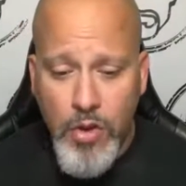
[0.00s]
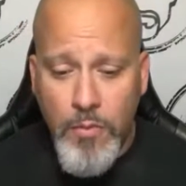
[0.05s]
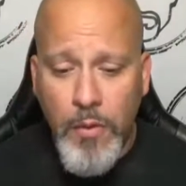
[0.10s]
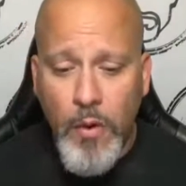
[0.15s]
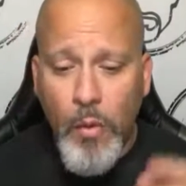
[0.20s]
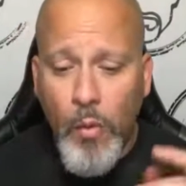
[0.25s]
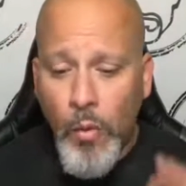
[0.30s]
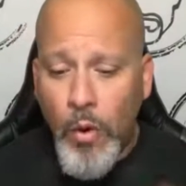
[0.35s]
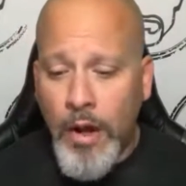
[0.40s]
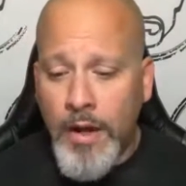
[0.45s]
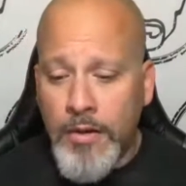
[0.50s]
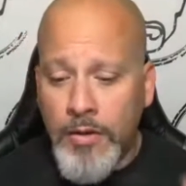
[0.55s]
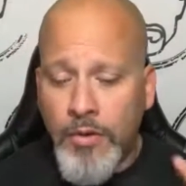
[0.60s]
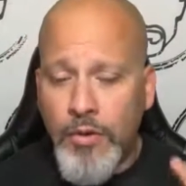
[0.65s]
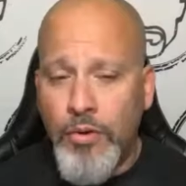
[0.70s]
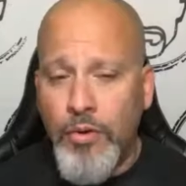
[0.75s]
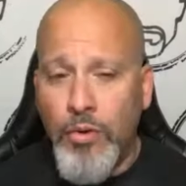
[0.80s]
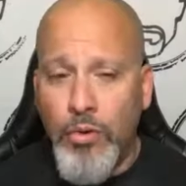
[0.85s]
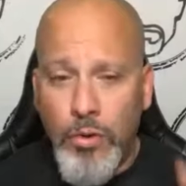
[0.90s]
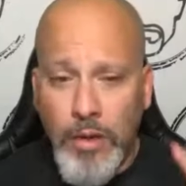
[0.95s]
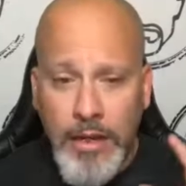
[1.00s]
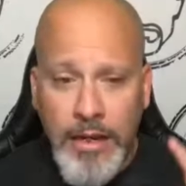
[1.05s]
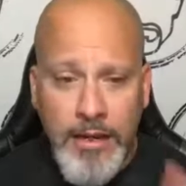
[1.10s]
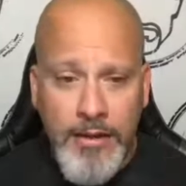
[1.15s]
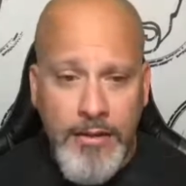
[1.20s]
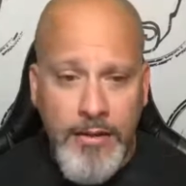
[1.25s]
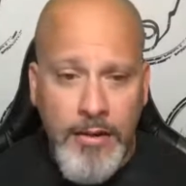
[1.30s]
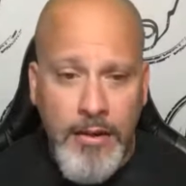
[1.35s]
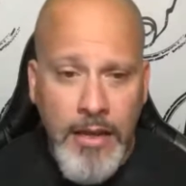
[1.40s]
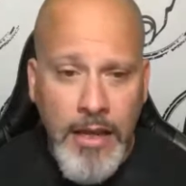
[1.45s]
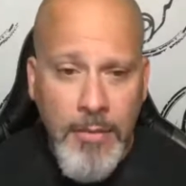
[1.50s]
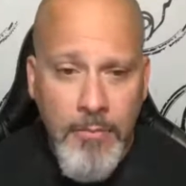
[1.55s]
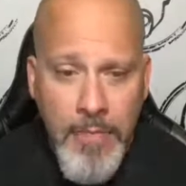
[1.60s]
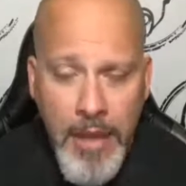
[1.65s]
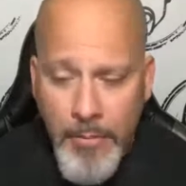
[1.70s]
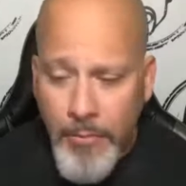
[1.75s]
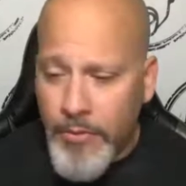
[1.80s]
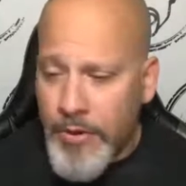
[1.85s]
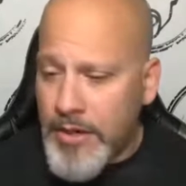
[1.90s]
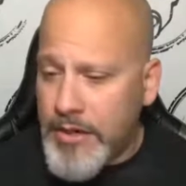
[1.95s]
But what cool
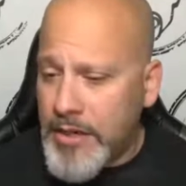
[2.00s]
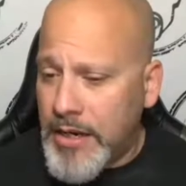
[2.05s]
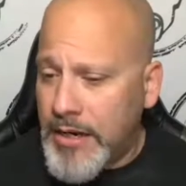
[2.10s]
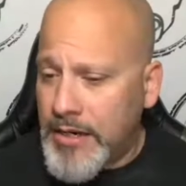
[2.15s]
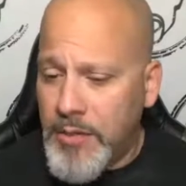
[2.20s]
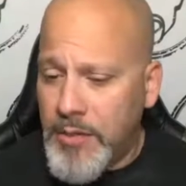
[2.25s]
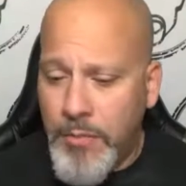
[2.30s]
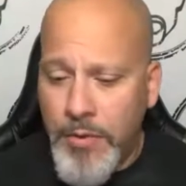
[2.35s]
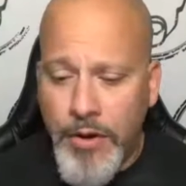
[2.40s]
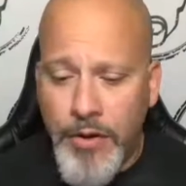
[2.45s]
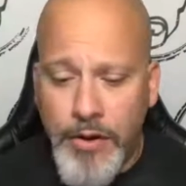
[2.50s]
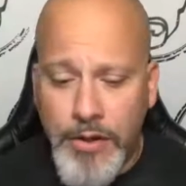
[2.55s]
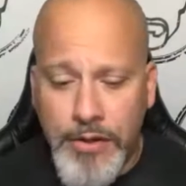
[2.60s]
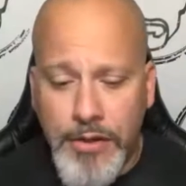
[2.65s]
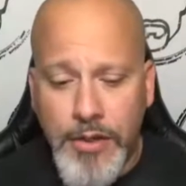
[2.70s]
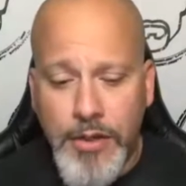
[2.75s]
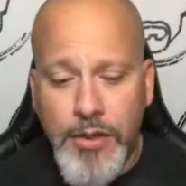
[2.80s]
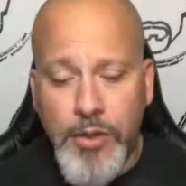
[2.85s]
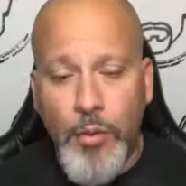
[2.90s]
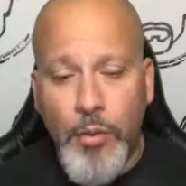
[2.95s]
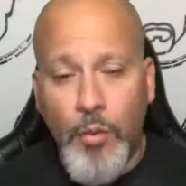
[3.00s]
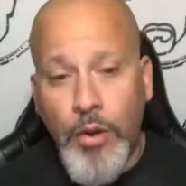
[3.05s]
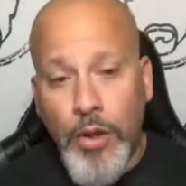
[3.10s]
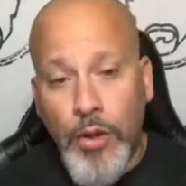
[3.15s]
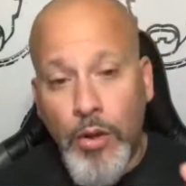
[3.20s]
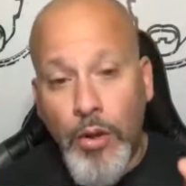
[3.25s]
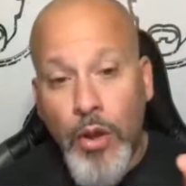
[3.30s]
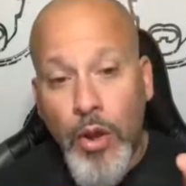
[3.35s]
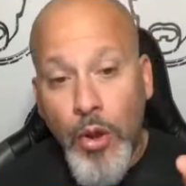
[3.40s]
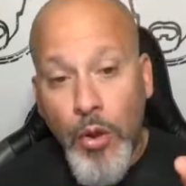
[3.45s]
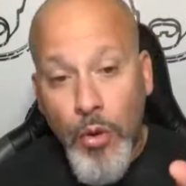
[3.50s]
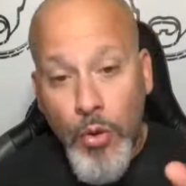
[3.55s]
memories and experiences will